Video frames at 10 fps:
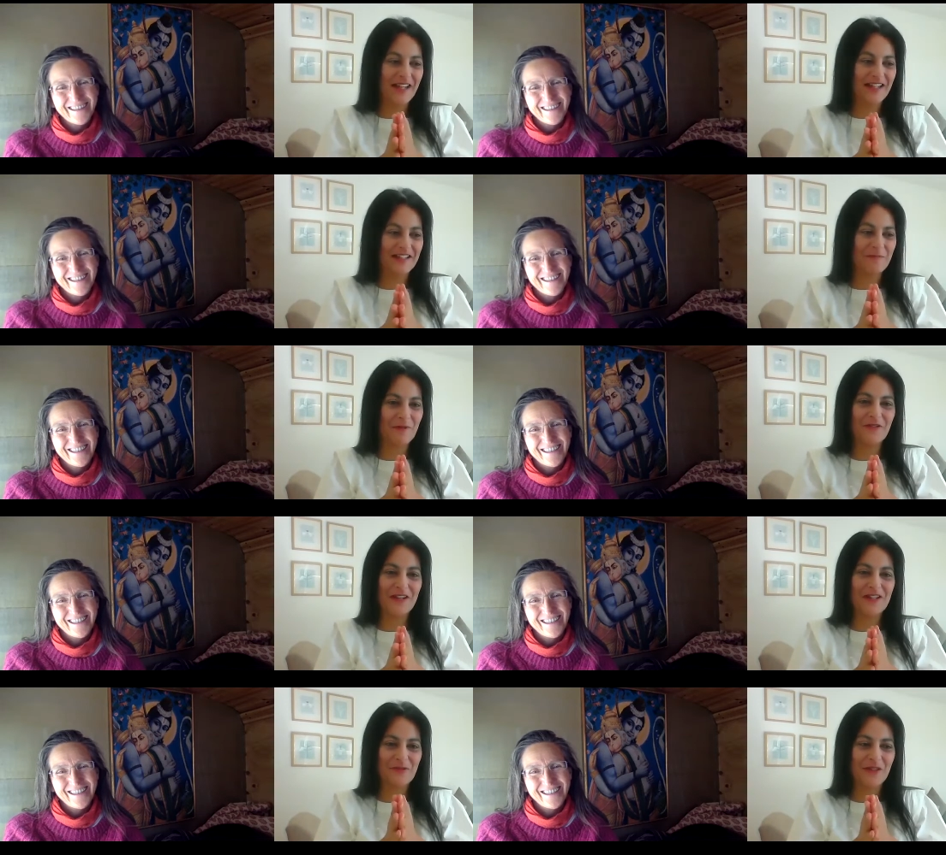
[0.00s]
Speaker 1: an
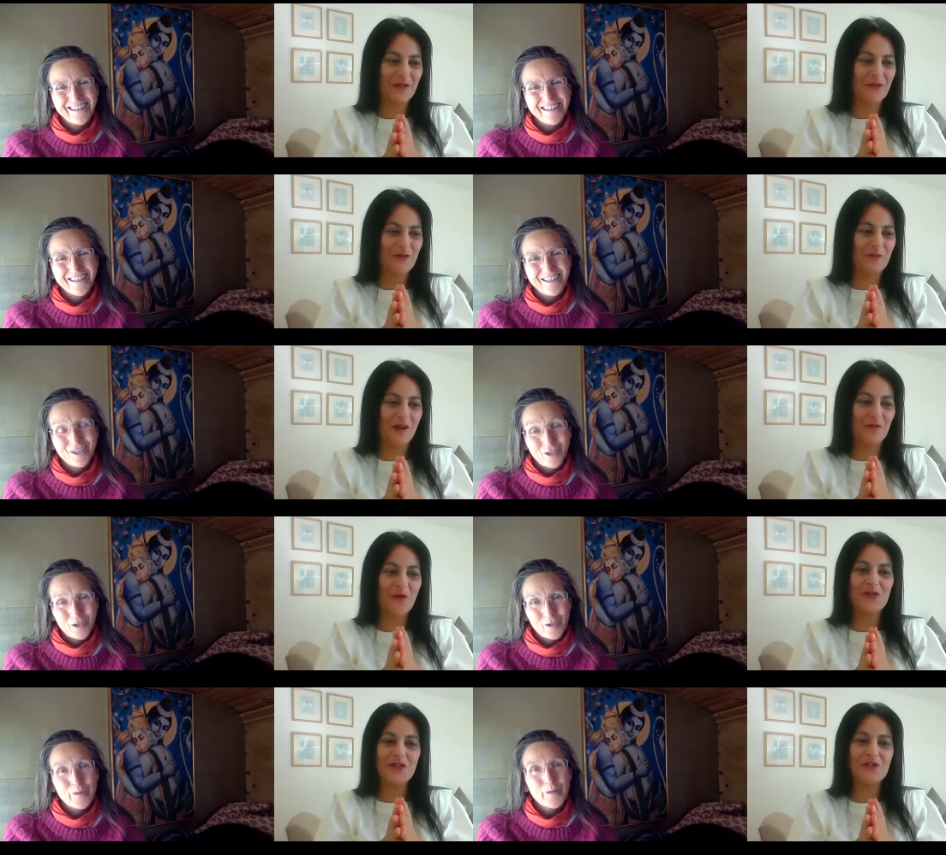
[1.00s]
experience with UMA.
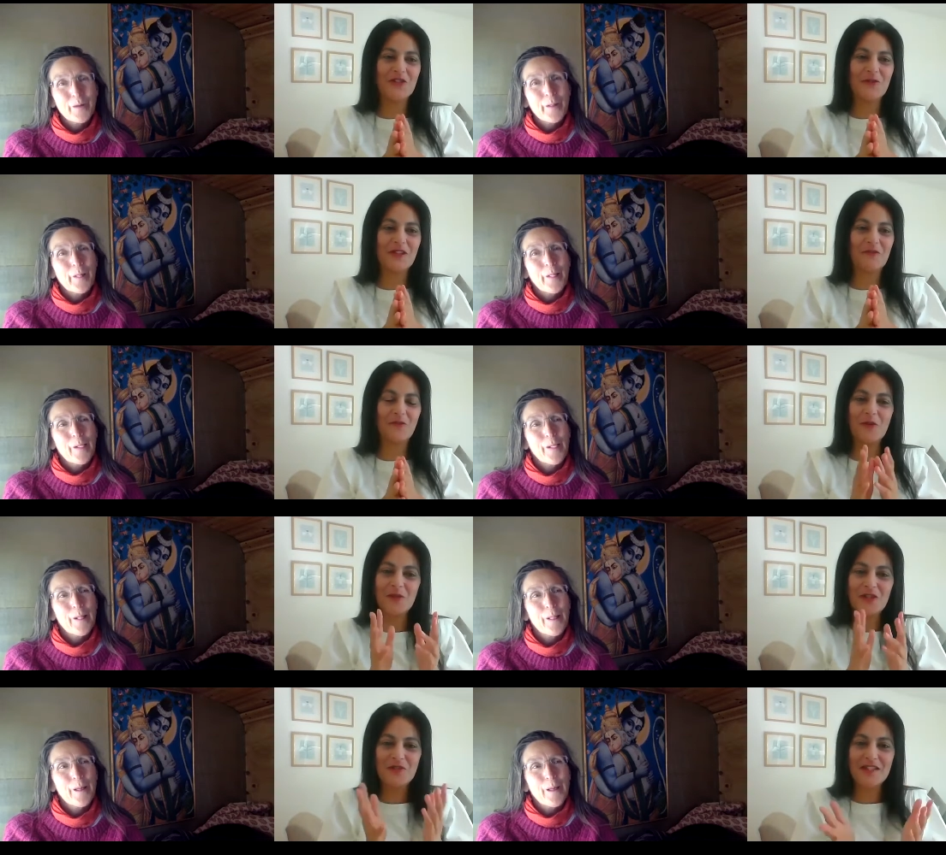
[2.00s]
What do you do in the? What would
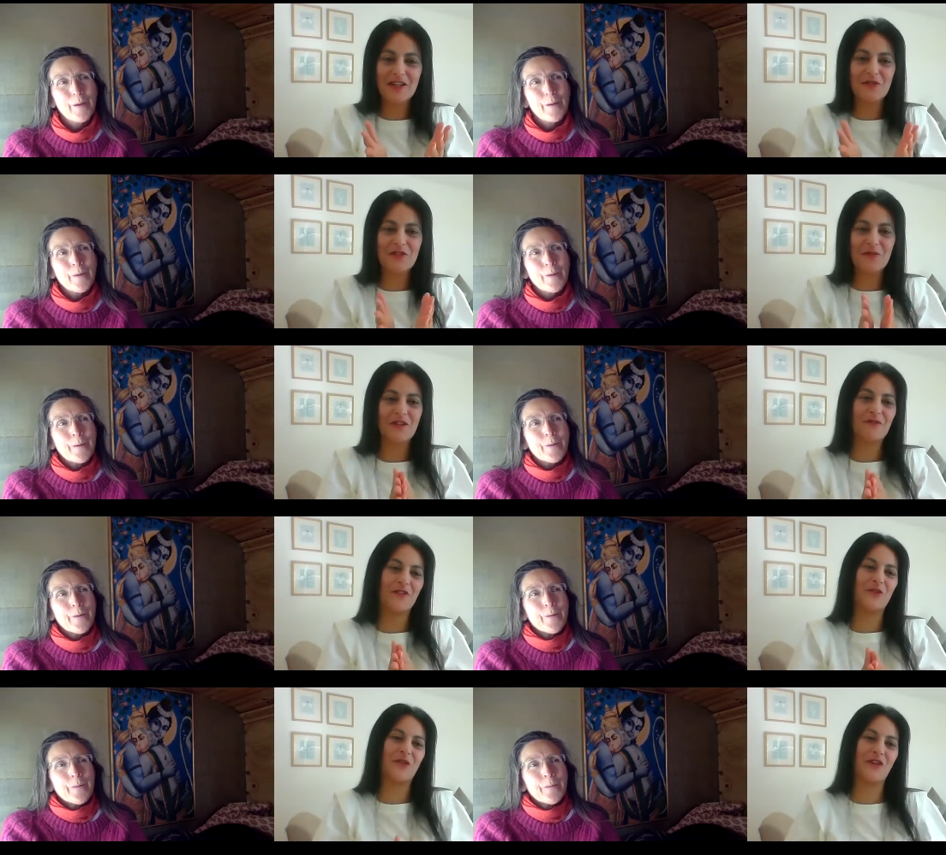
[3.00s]
you say you do in the
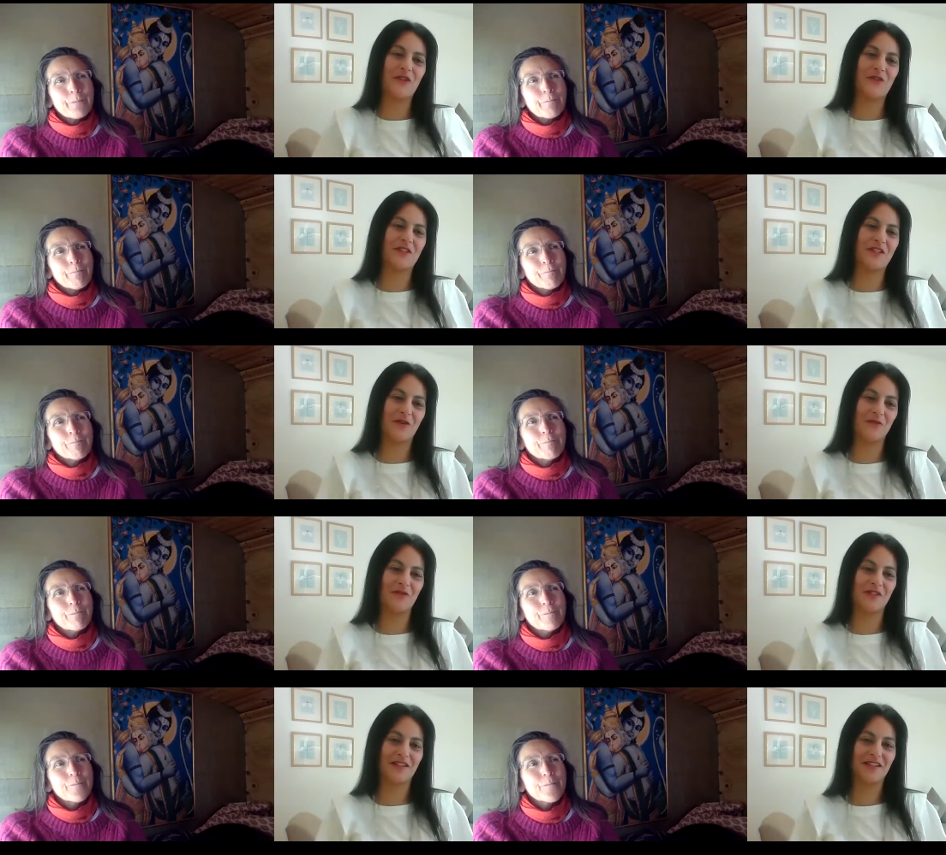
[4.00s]
field that others don't?
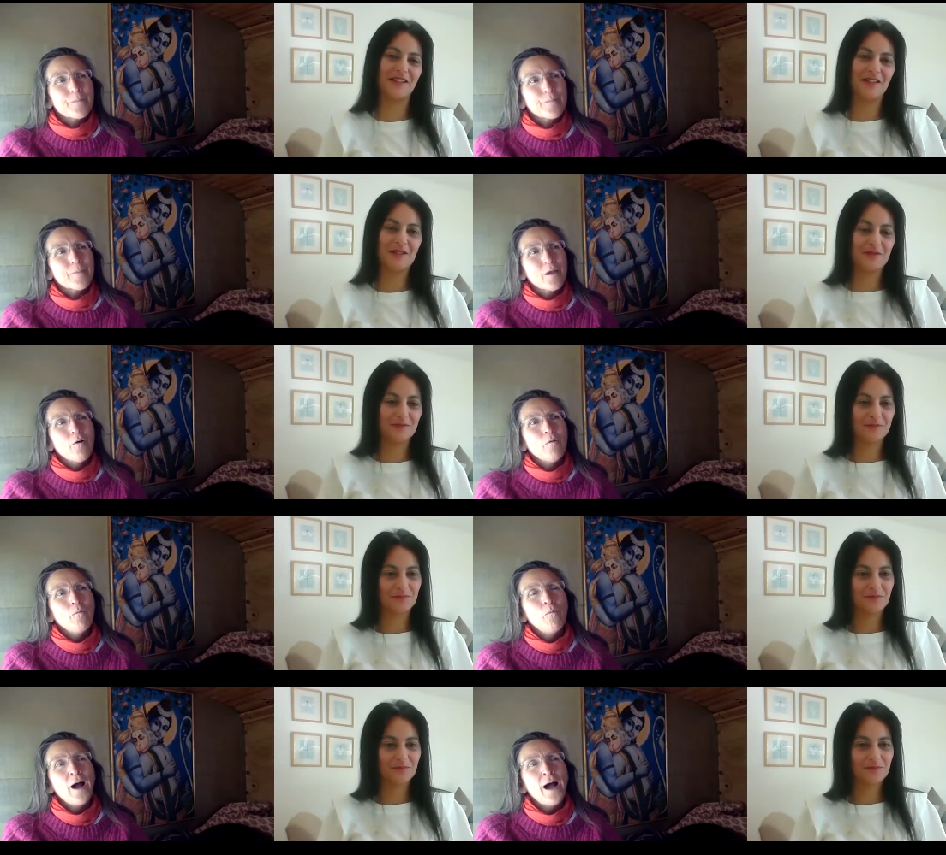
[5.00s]

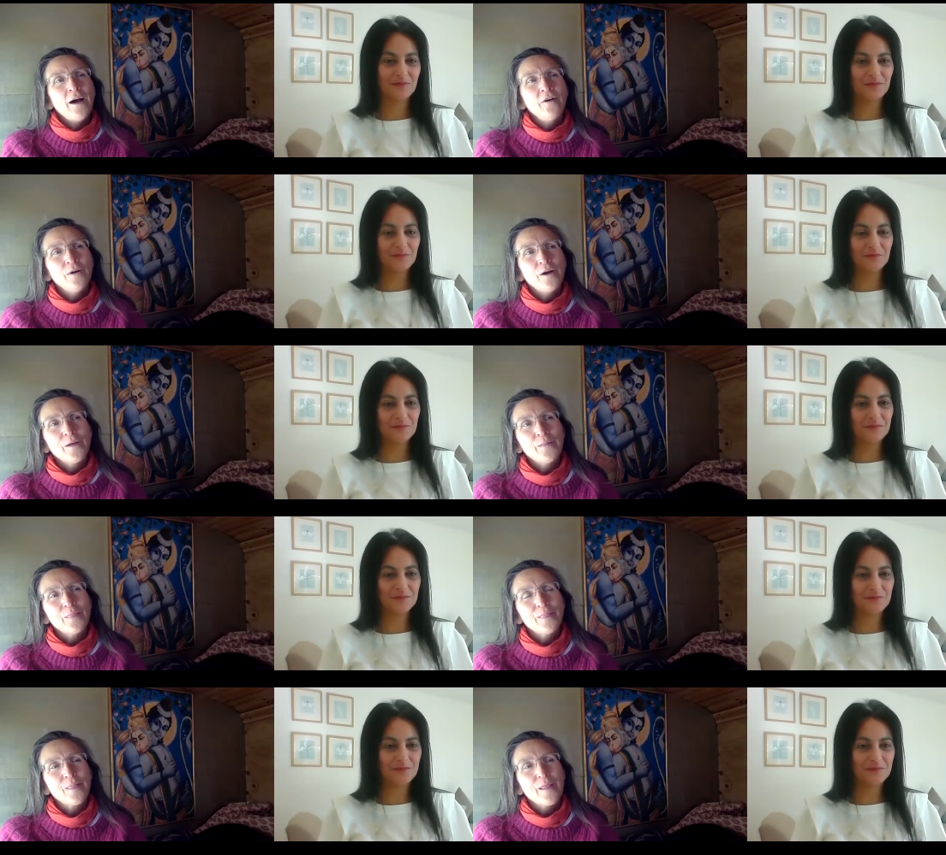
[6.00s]
Speaker 2: Well,
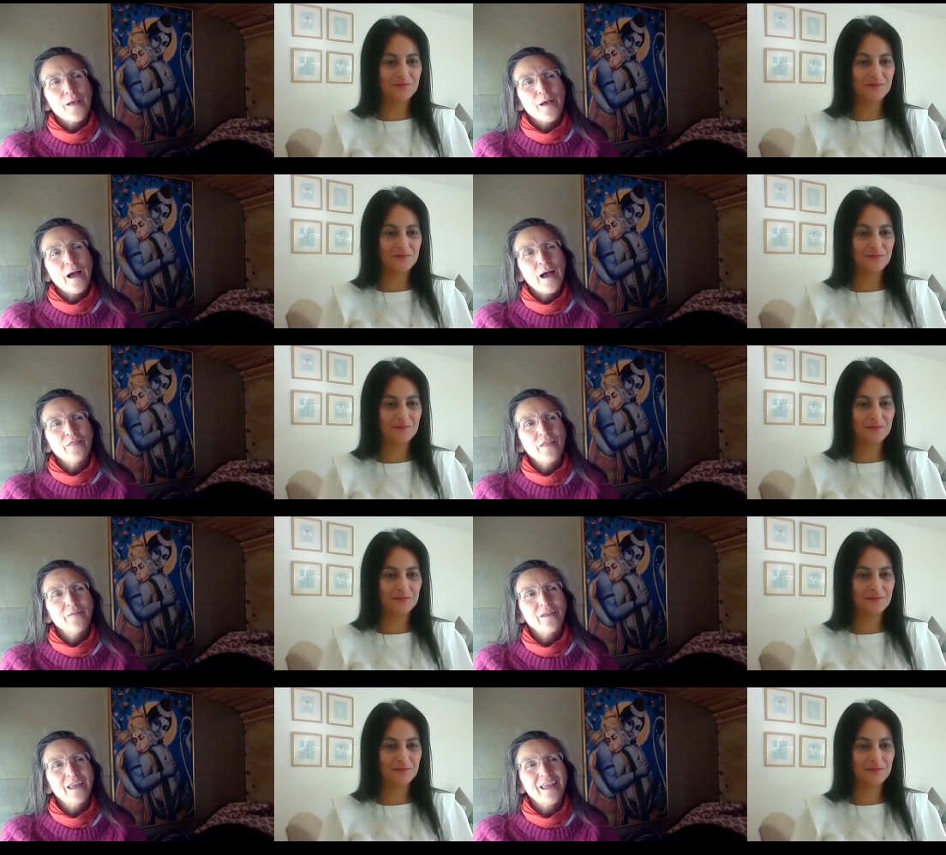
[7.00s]
I think the
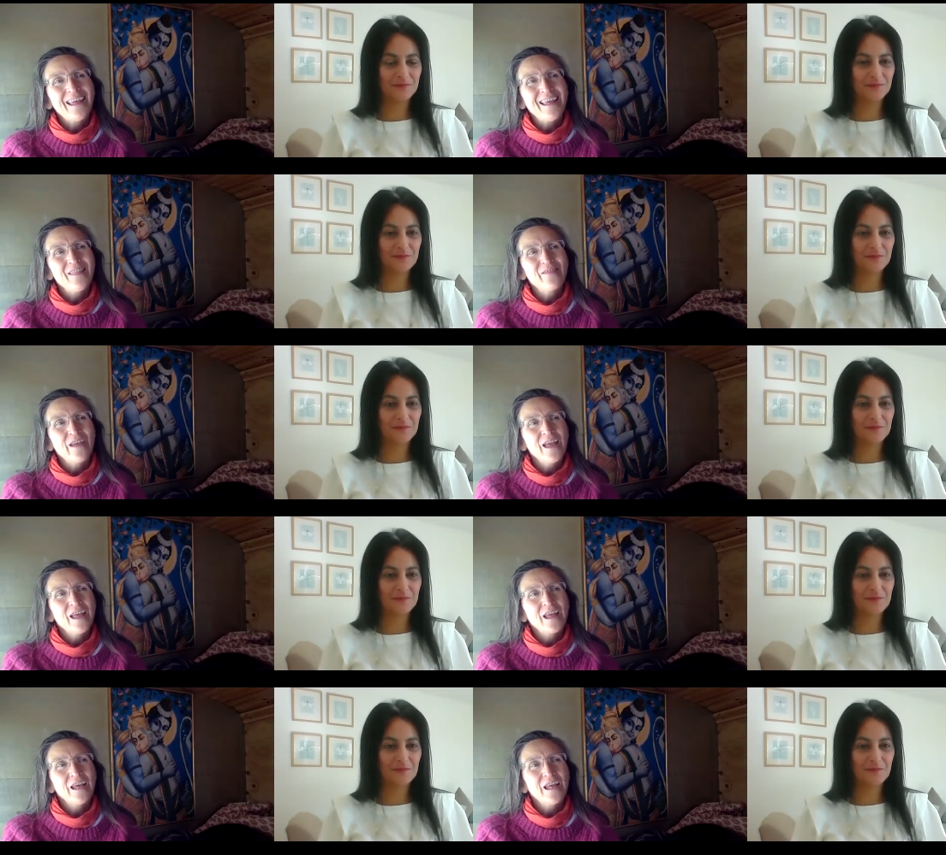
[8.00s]
key thing
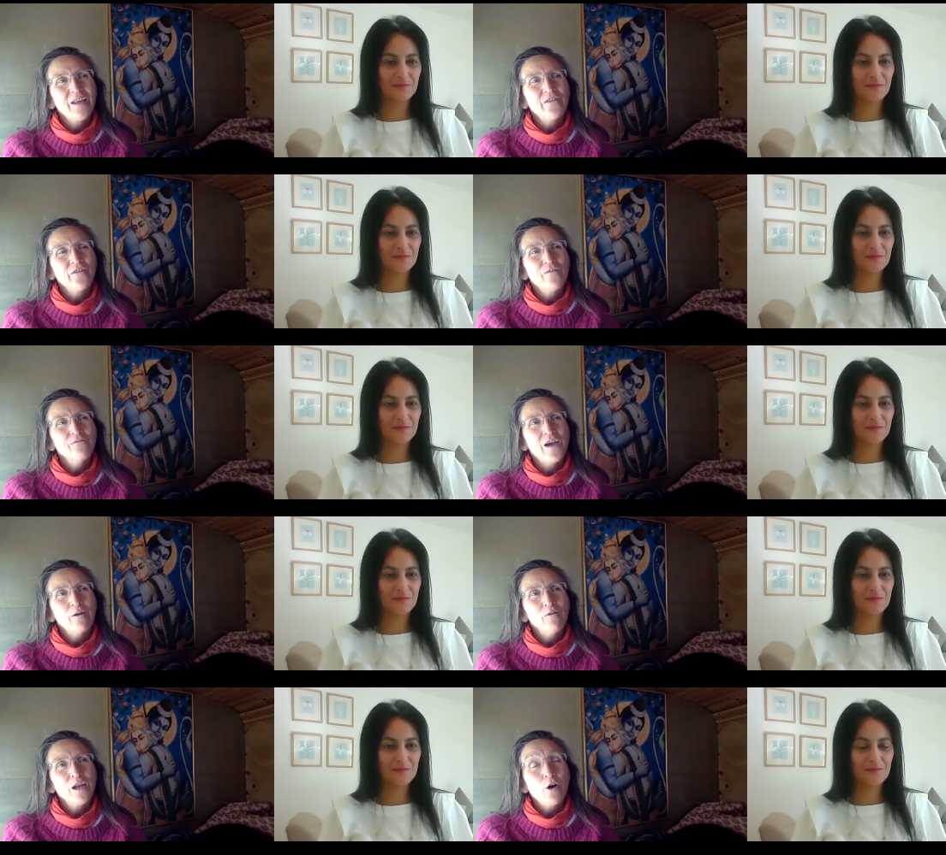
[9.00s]
is that
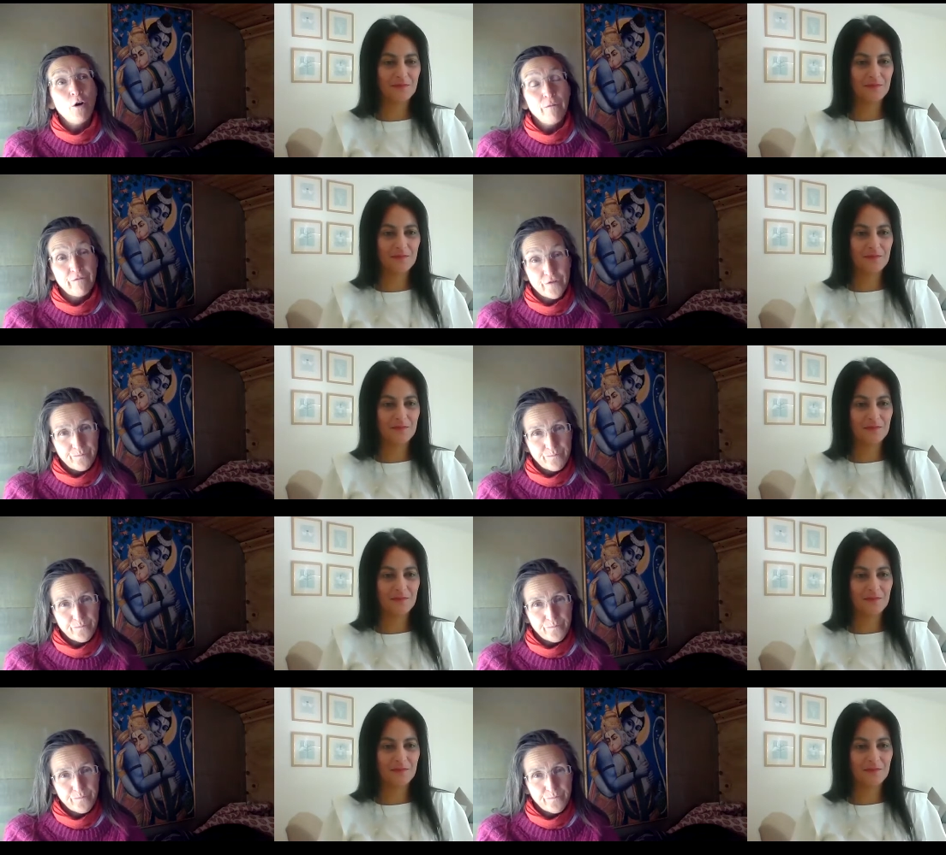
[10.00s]
very often